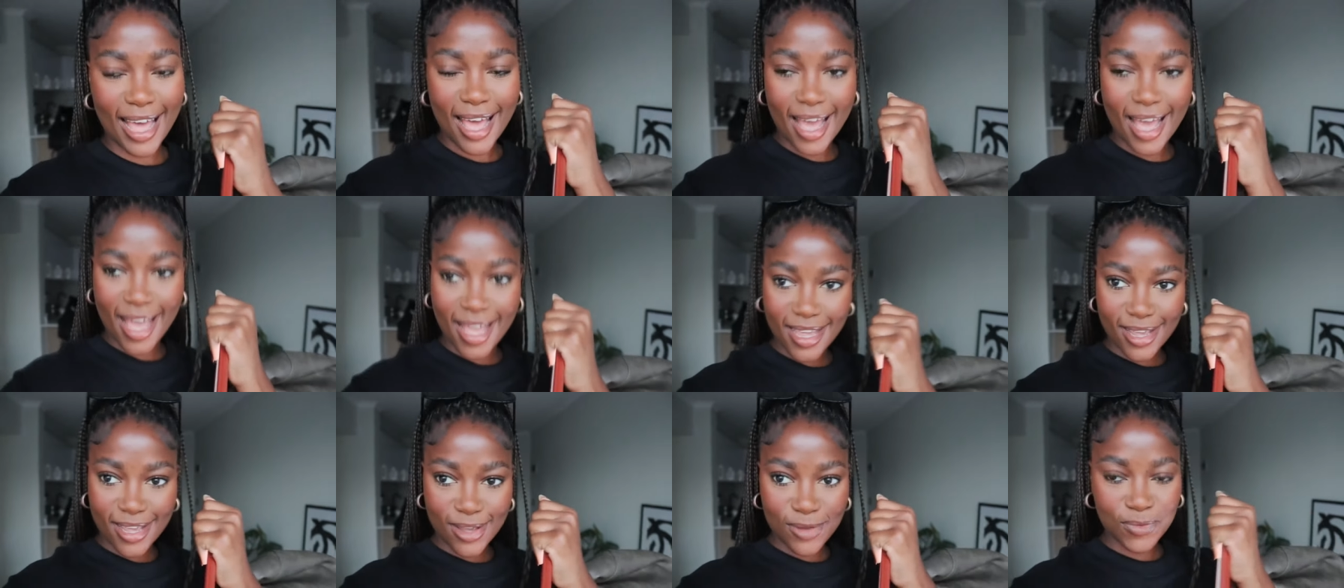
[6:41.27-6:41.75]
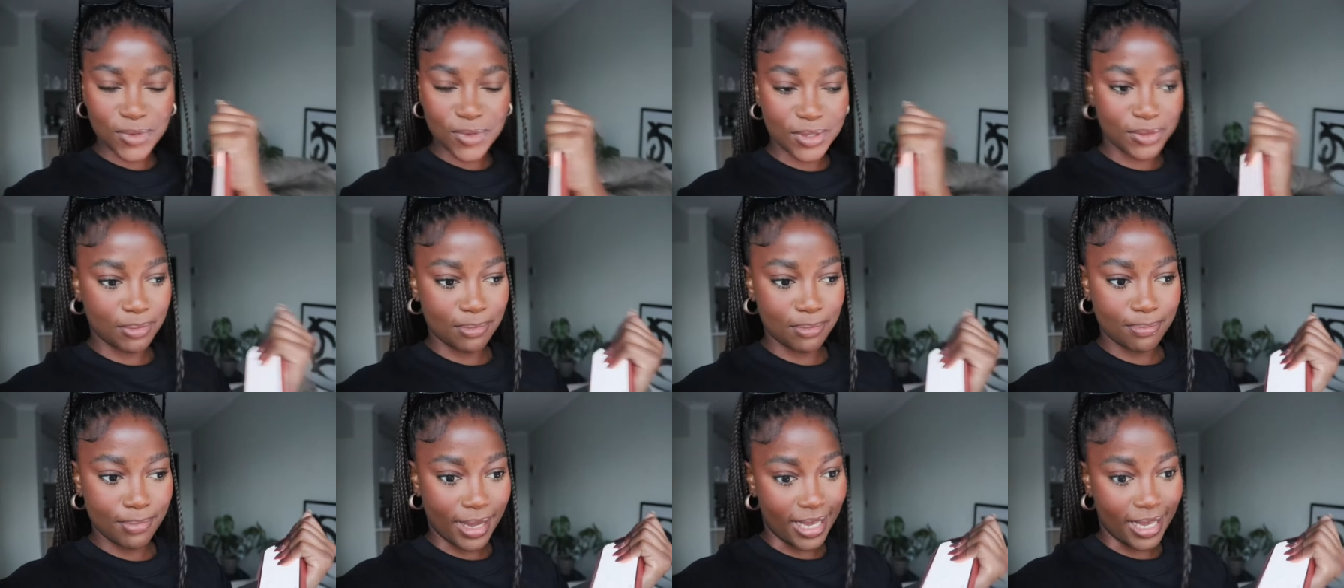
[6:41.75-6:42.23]
i
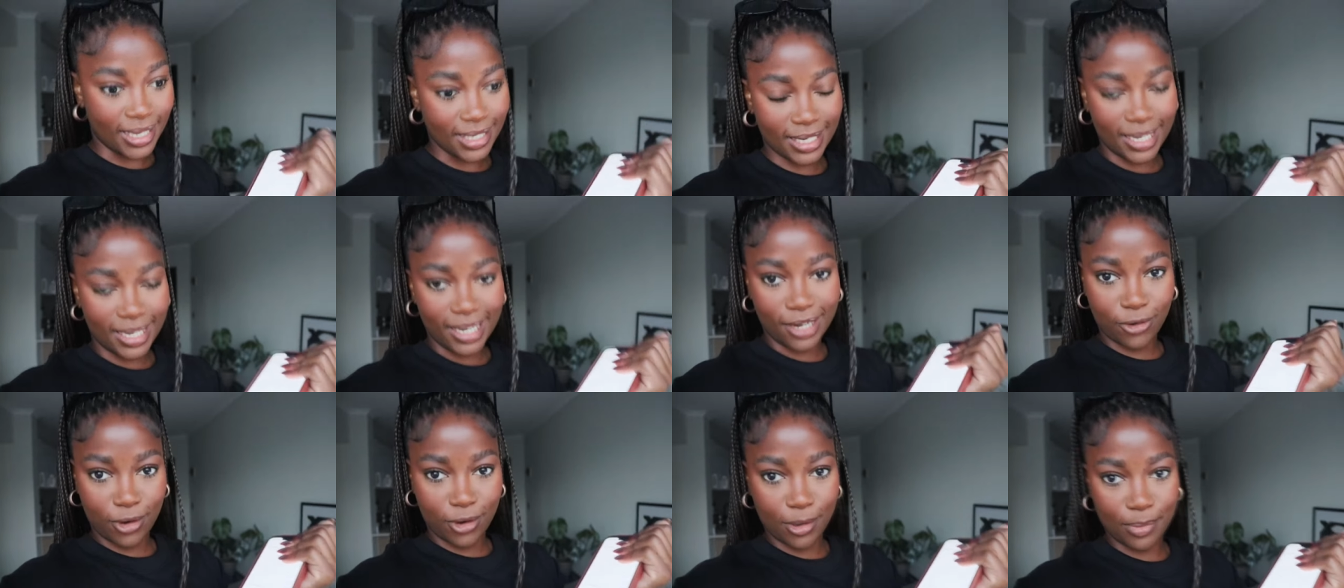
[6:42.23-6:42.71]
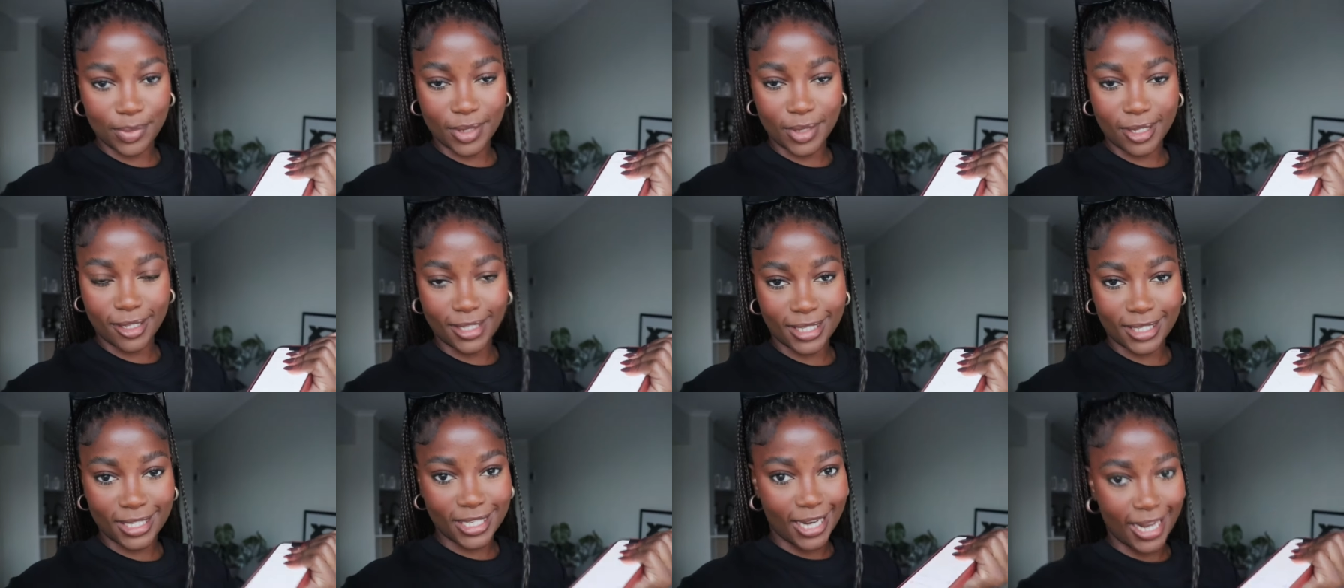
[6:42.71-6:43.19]
was basically
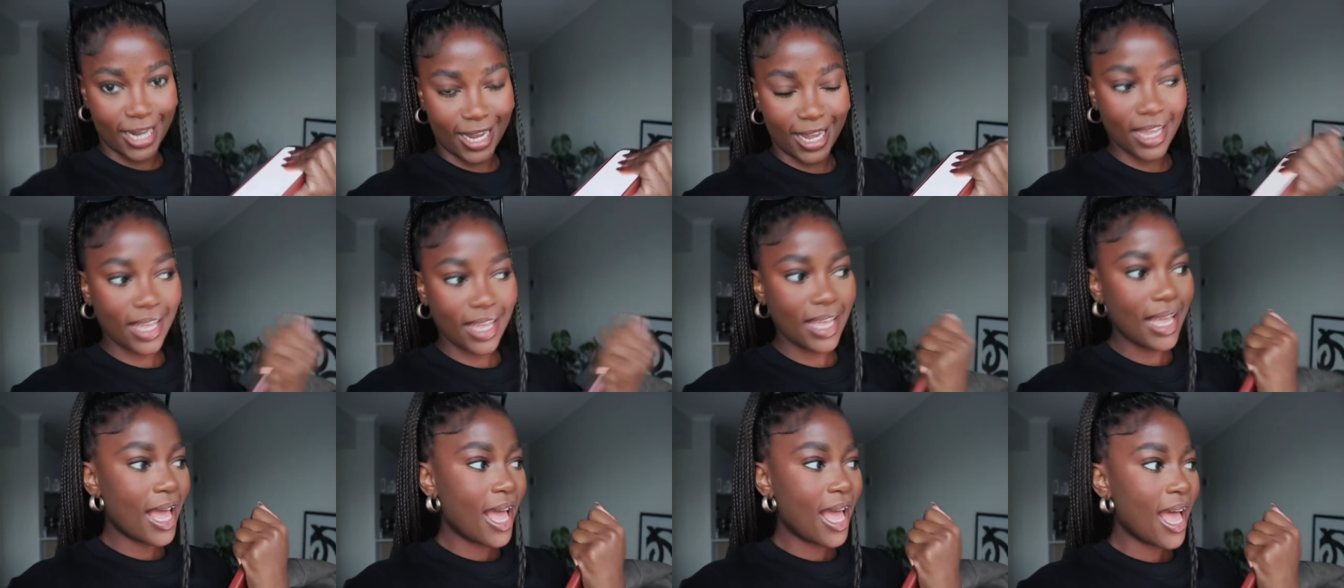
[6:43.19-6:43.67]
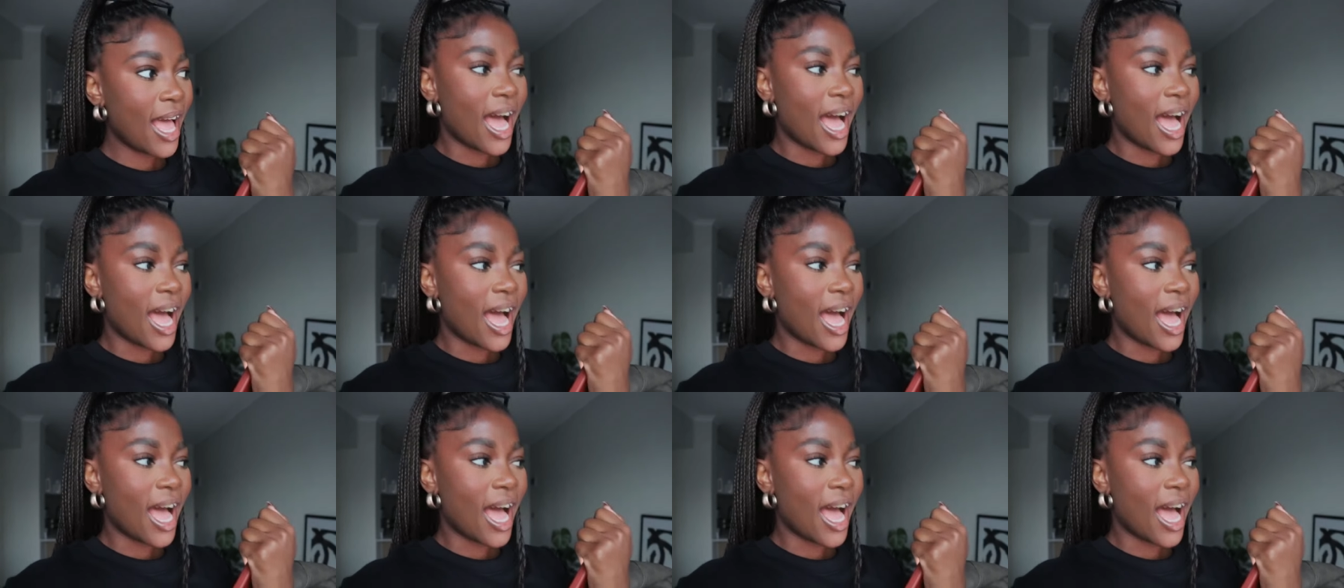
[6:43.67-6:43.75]
crippled today